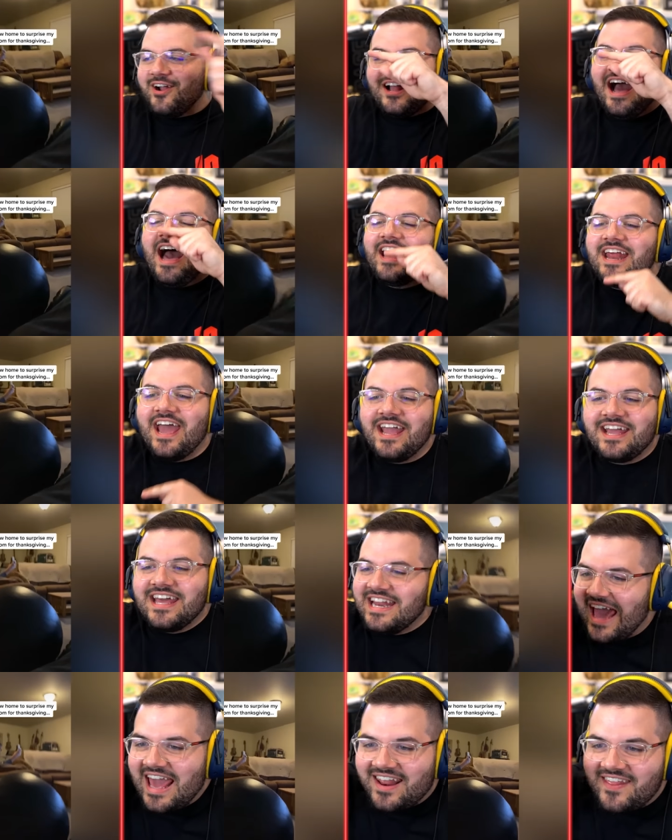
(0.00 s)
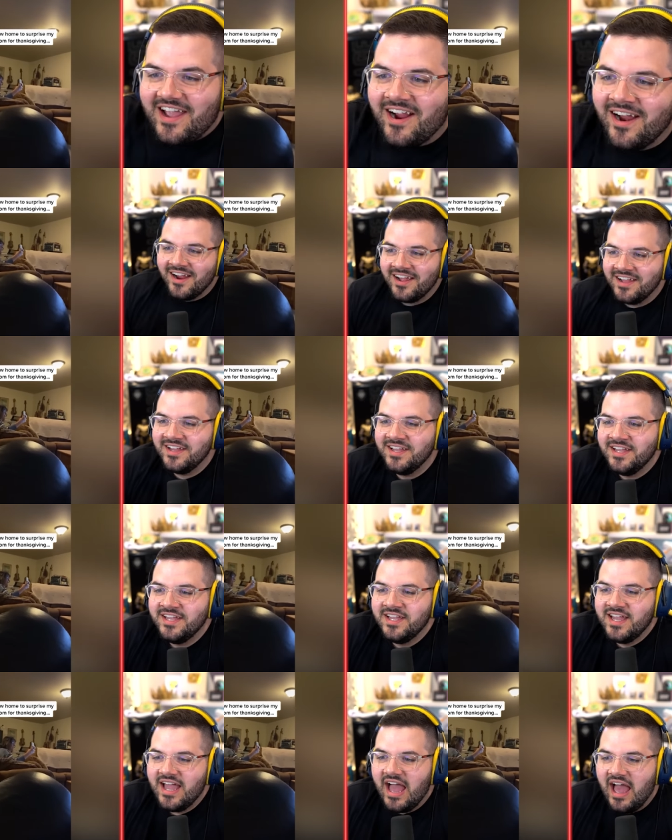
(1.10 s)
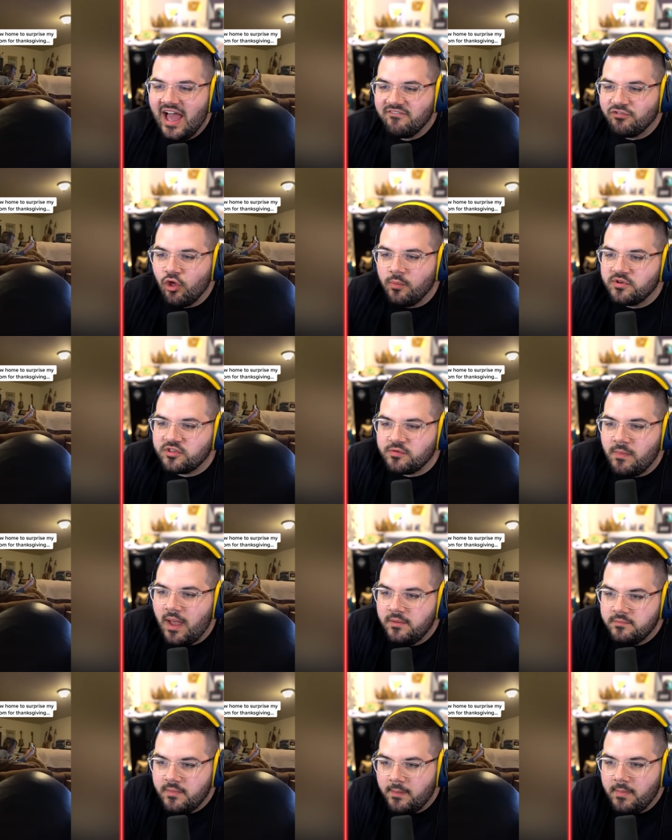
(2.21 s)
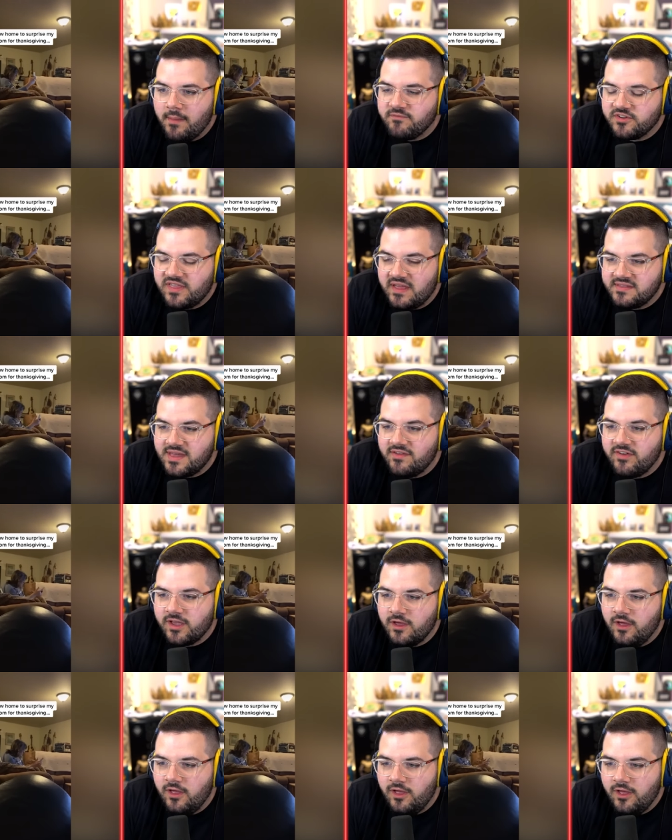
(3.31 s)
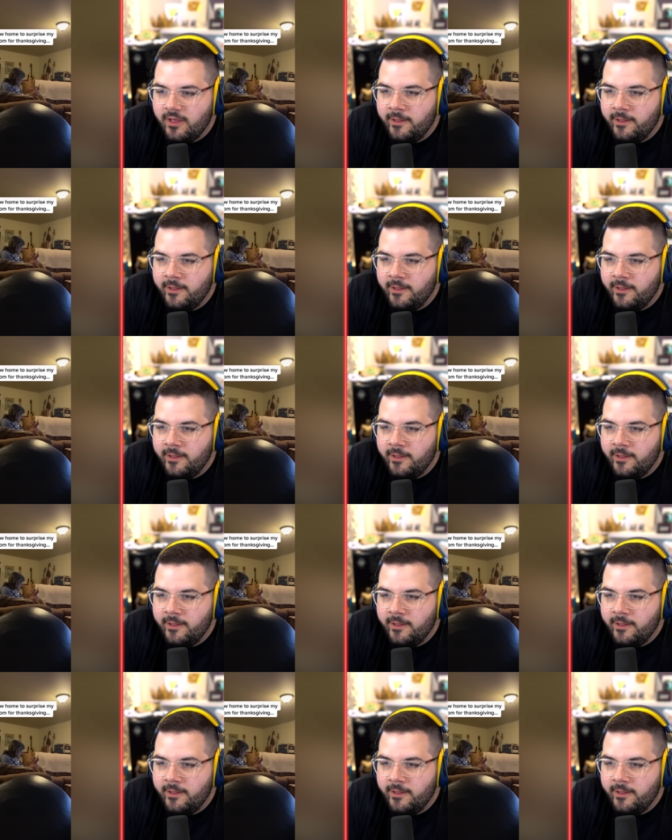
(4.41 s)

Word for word: Kaide! Get out of there! Ooh, I'm just my, mom for Thanksgiving. Aw.